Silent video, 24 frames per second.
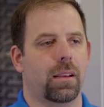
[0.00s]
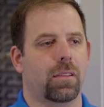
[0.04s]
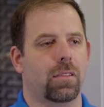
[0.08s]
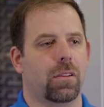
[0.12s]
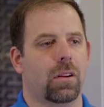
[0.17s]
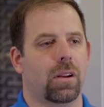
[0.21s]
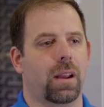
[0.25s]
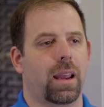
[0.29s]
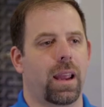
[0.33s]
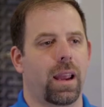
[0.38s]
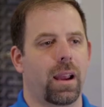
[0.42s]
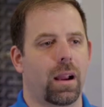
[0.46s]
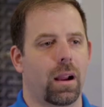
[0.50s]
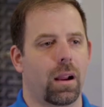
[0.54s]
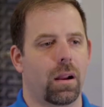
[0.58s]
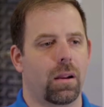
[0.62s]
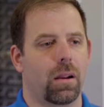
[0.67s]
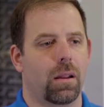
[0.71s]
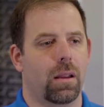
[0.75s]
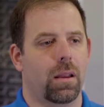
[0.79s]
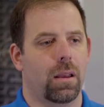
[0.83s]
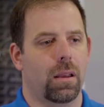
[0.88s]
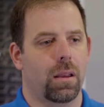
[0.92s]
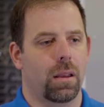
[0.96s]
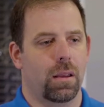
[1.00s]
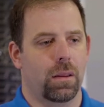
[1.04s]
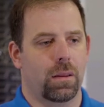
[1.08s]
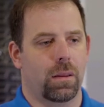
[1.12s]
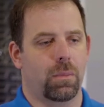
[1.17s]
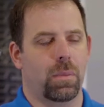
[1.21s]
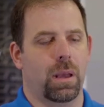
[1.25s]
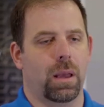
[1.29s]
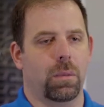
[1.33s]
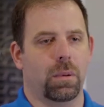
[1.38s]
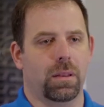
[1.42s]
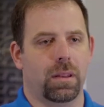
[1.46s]
extra care to
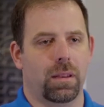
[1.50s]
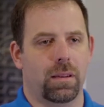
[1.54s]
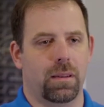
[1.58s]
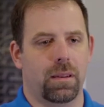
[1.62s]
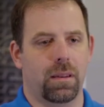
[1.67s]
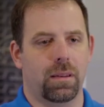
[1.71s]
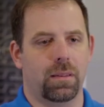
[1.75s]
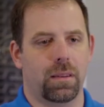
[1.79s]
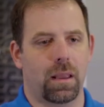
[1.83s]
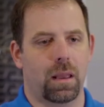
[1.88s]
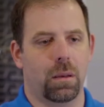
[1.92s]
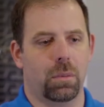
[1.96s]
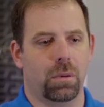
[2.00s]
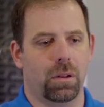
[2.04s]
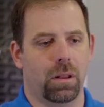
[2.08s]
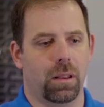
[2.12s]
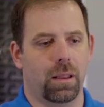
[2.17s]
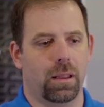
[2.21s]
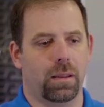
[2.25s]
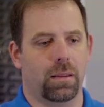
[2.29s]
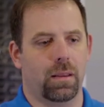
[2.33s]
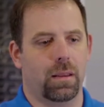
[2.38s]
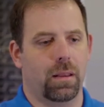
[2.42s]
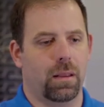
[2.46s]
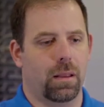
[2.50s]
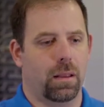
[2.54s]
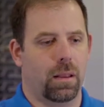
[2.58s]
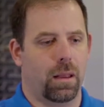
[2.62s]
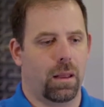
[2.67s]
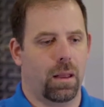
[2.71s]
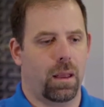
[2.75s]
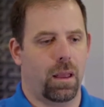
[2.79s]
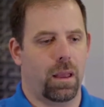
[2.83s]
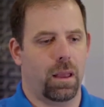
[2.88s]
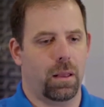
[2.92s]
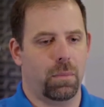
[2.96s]
be able to disable it
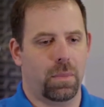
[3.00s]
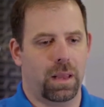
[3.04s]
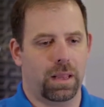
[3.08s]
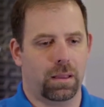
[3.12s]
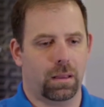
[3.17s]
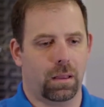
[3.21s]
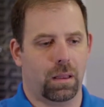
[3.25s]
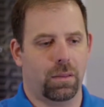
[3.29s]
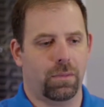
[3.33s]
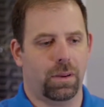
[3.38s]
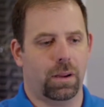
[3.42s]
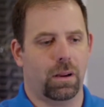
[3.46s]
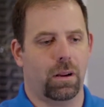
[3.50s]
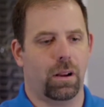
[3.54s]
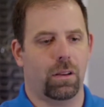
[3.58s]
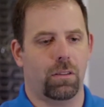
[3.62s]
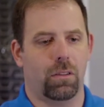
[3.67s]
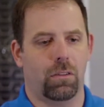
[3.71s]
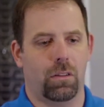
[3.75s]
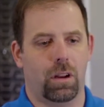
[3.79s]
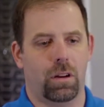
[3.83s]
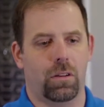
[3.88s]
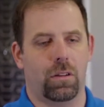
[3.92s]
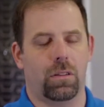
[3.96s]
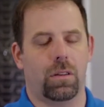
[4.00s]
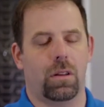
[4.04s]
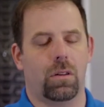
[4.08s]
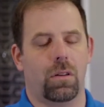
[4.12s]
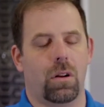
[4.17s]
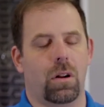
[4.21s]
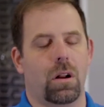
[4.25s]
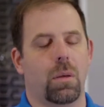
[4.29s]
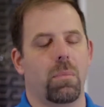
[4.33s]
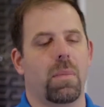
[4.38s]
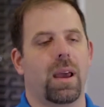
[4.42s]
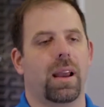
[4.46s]
and make the configuration changes and
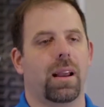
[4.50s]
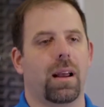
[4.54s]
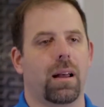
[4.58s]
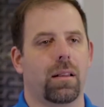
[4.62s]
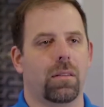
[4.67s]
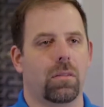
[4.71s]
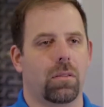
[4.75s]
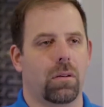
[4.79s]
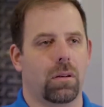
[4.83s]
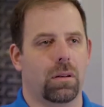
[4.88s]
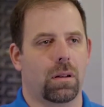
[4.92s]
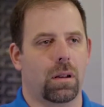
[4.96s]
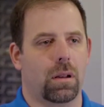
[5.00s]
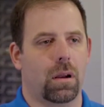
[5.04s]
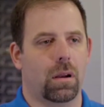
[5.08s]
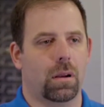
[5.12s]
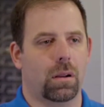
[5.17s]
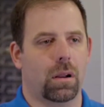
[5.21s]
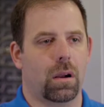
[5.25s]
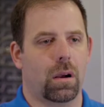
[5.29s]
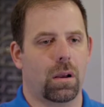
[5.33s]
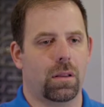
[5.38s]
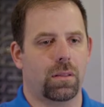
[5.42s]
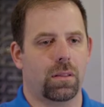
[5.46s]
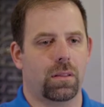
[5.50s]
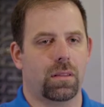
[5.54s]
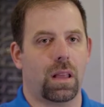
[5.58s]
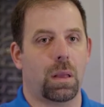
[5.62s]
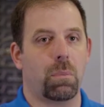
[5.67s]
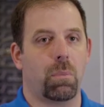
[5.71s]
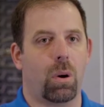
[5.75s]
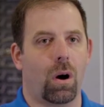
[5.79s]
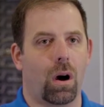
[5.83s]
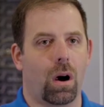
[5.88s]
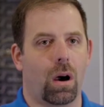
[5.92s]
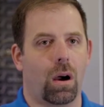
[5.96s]
turn it back on. So it causes a
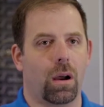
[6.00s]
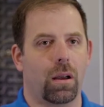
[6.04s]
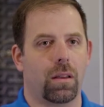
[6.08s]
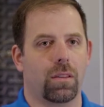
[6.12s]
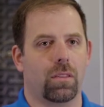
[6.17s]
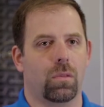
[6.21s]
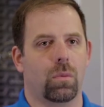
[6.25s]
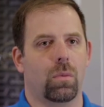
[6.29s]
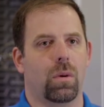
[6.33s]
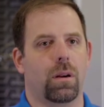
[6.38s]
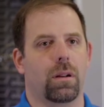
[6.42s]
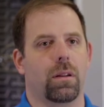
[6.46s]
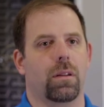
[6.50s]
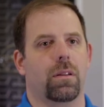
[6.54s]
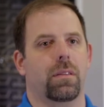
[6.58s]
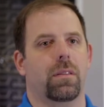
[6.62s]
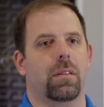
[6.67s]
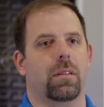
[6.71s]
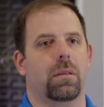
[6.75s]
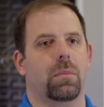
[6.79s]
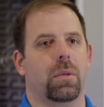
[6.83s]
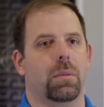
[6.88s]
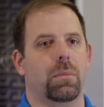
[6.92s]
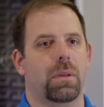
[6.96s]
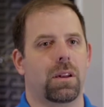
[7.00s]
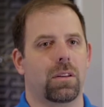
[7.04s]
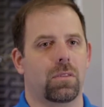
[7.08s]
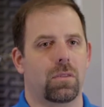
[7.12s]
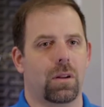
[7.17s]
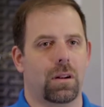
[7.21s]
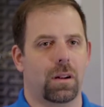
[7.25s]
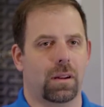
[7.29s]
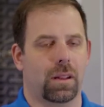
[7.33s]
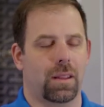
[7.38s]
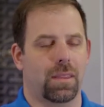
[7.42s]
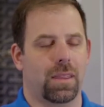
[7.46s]
pause where your system
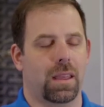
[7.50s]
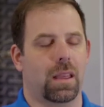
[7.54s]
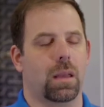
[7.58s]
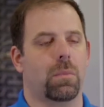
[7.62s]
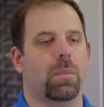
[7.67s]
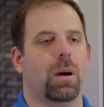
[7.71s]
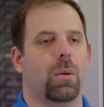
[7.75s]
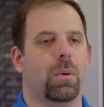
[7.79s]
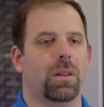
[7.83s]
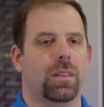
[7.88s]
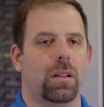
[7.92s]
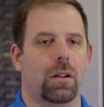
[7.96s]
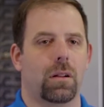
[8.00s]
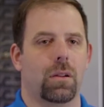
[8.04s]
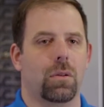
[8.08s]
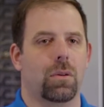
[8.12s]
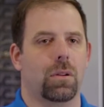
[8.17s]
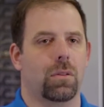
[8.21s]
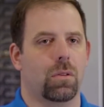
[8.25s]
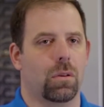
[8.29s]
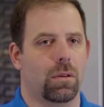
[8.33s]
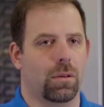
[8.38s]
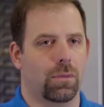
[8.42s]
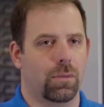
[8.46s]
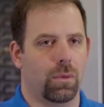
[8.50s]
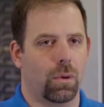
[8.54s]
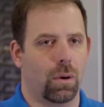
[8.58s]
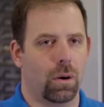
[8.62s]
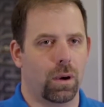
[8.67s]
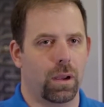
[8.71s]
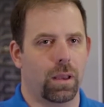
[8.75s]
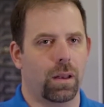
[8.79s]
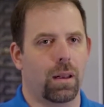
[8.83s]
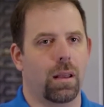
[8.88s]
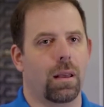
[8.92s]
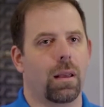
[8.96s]
administrator can think about what they're doing to
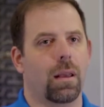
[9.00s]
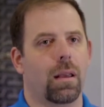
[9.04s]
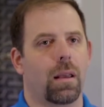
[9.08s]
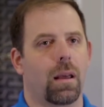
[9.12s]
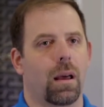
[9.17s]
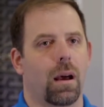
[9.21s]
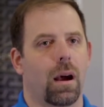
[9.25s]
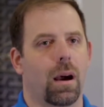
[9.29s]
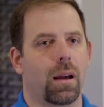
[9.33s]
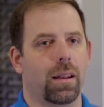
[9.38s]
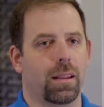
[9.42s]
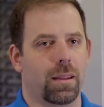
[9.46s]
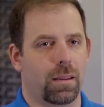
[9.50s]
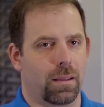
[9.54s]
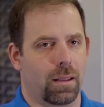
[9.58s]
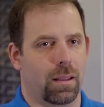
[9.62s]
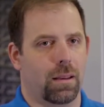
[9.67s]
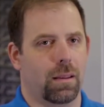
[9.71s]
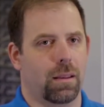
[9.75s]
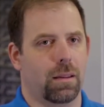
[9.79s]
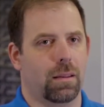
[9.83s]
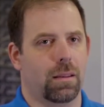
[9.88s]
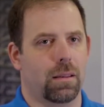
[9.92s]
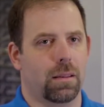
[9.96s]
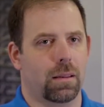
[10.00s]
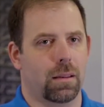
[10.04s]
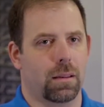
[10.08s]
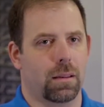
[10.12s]
avoid unintended